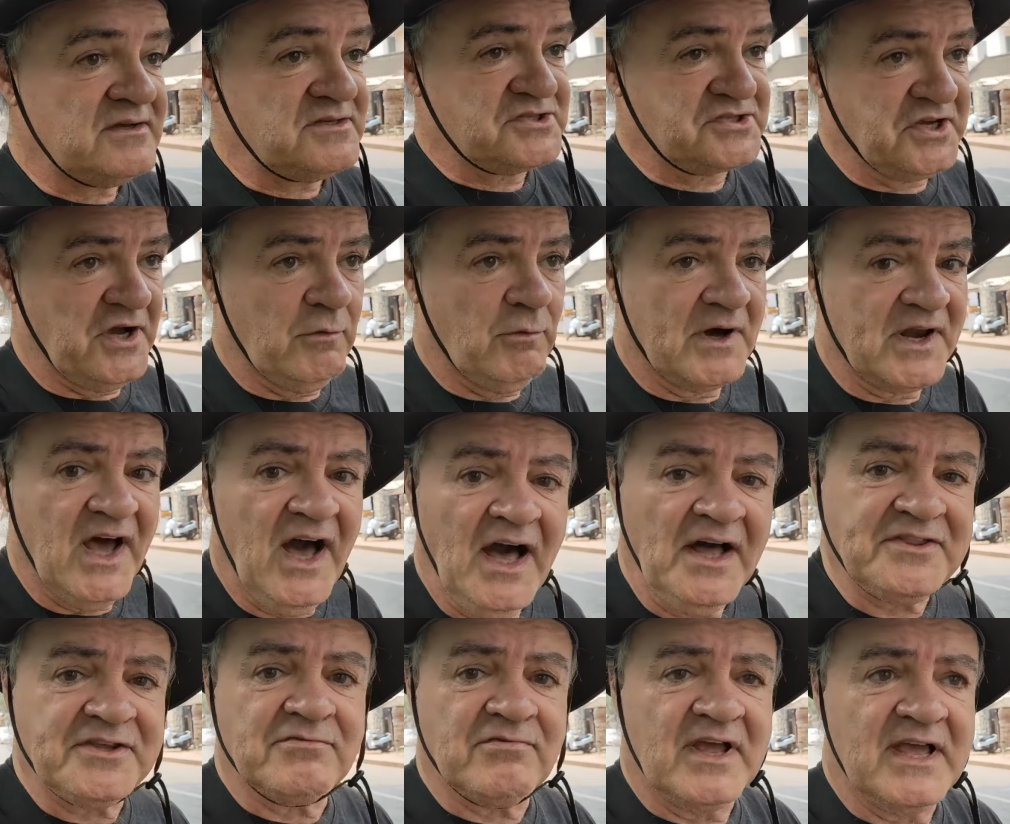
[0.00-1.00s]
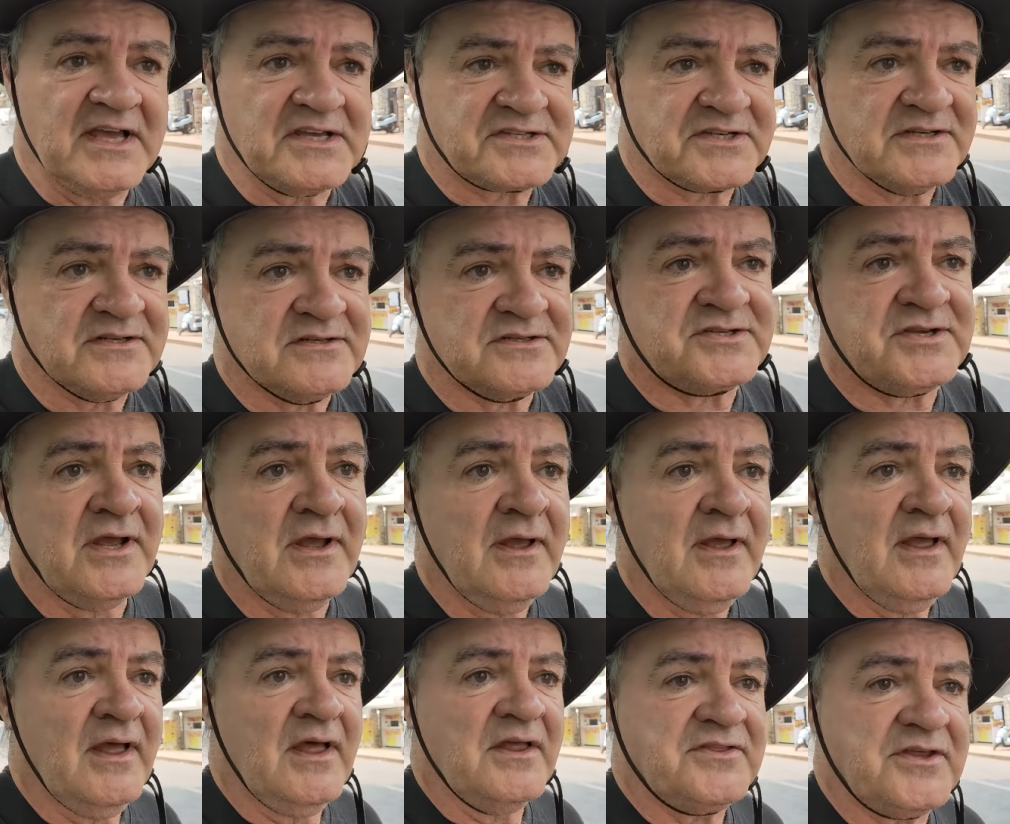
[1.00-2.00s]
So what are the reasons?
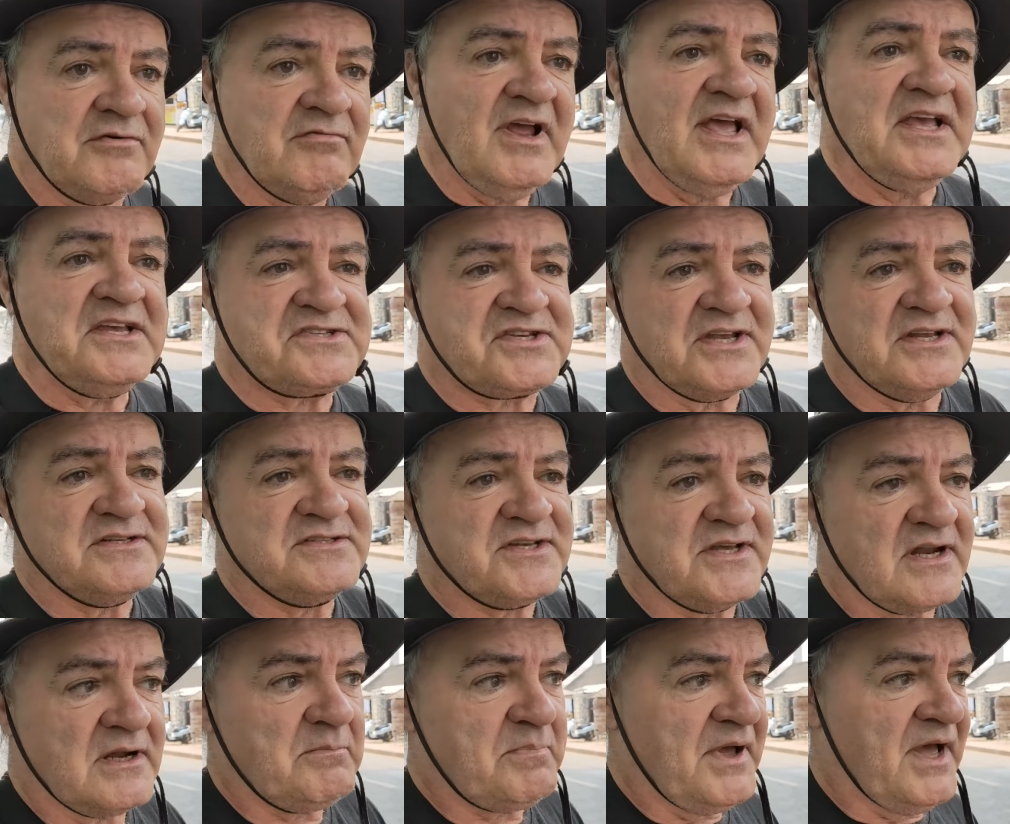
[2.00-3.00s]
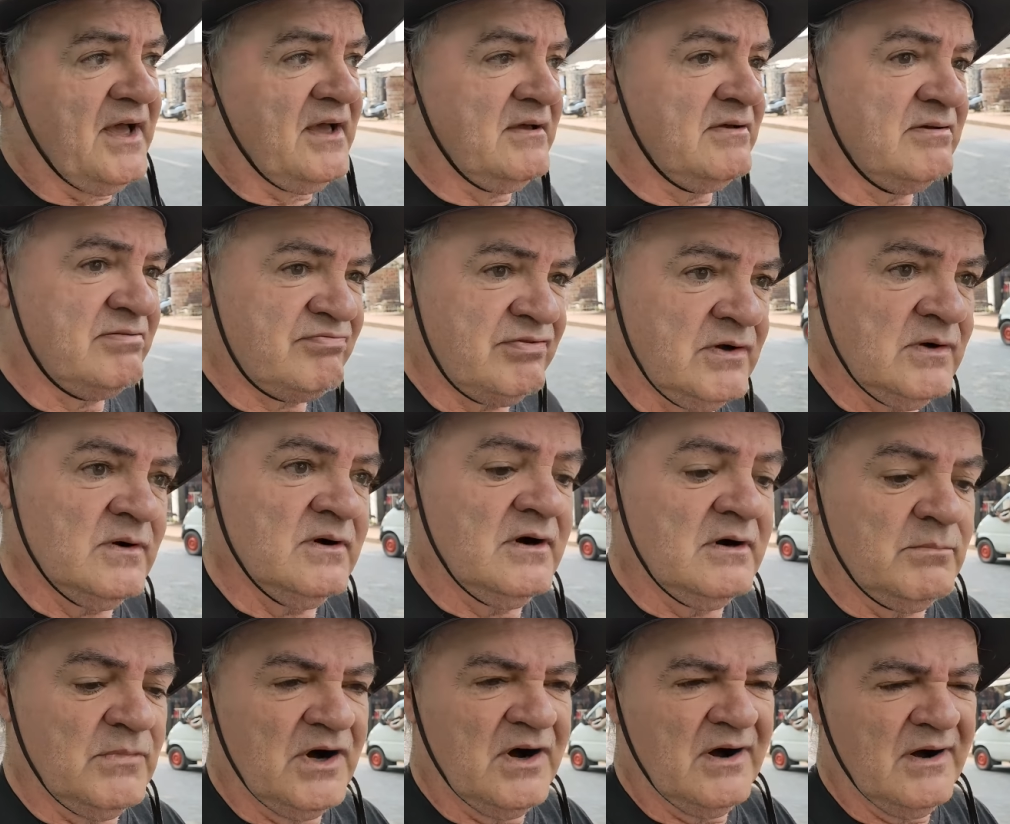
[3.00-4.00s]
The reasons are a bit
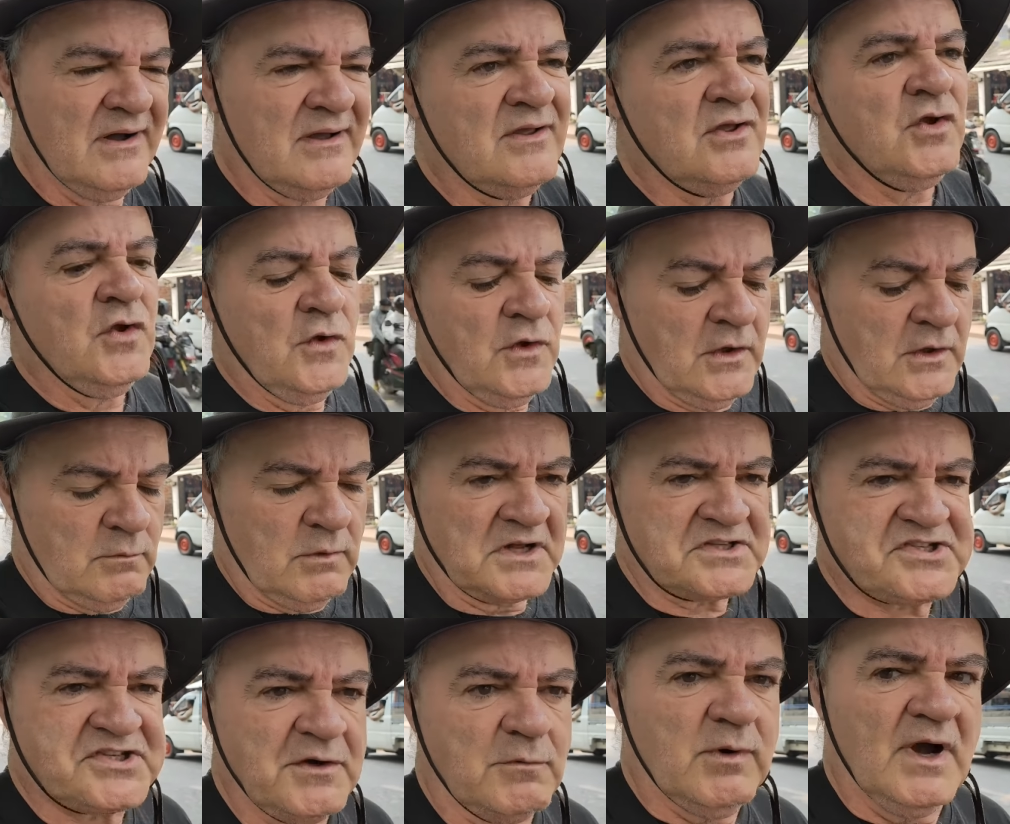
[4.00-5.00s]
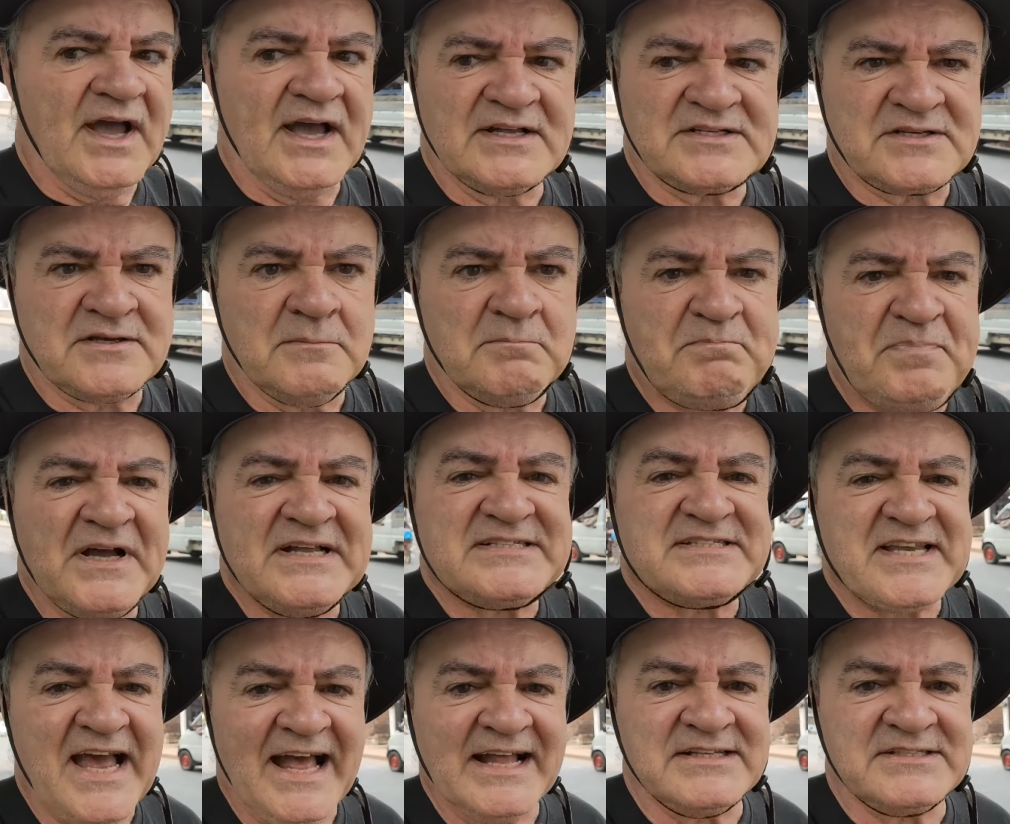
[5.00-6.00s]
more
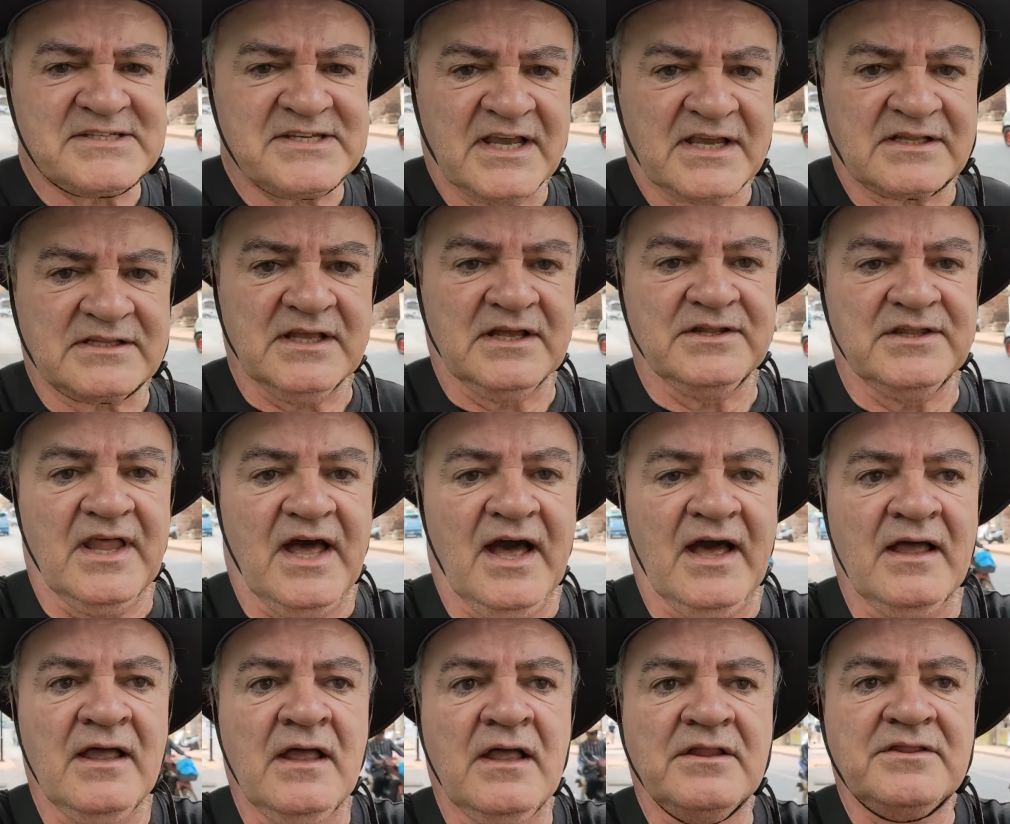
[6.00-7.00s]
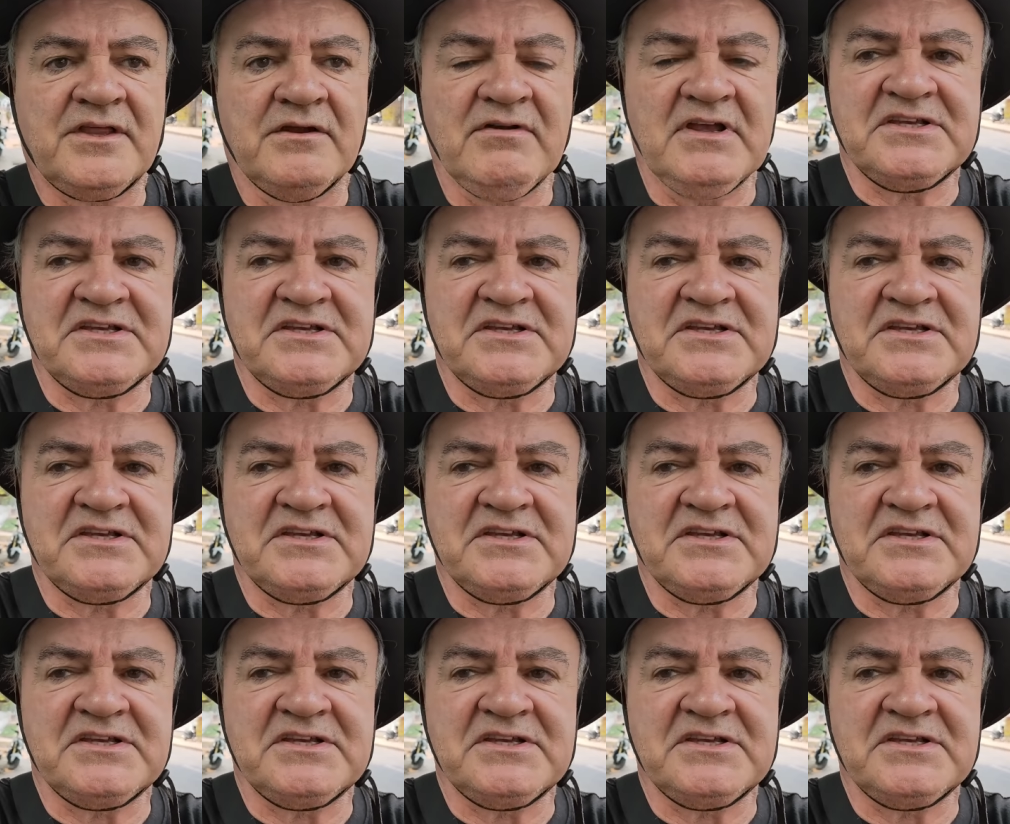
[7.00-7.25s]
pedantic than that. The